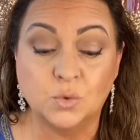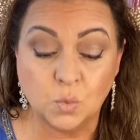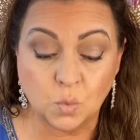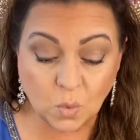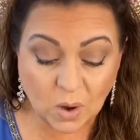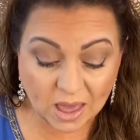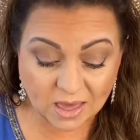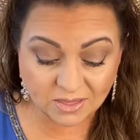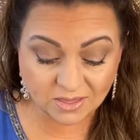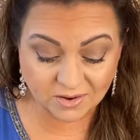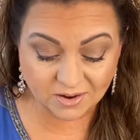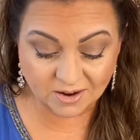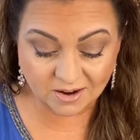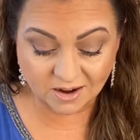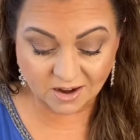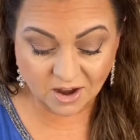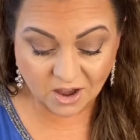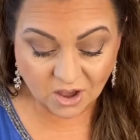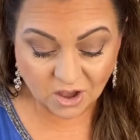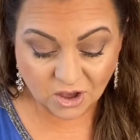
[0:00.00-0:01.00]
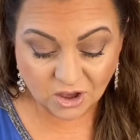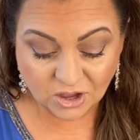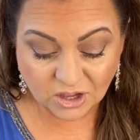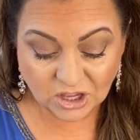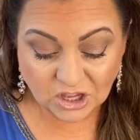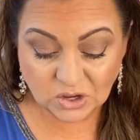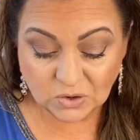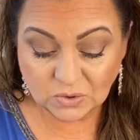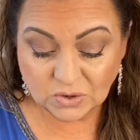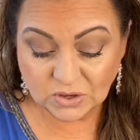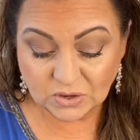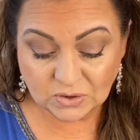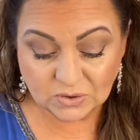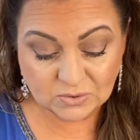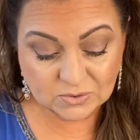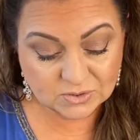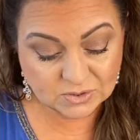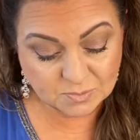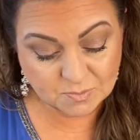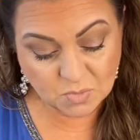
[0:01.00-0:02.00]
whether you
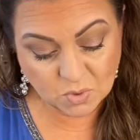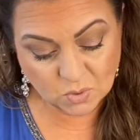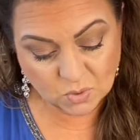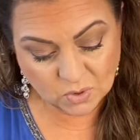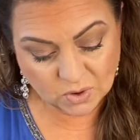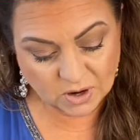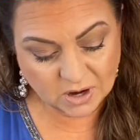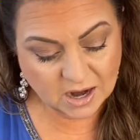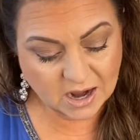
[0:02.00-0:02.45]
use more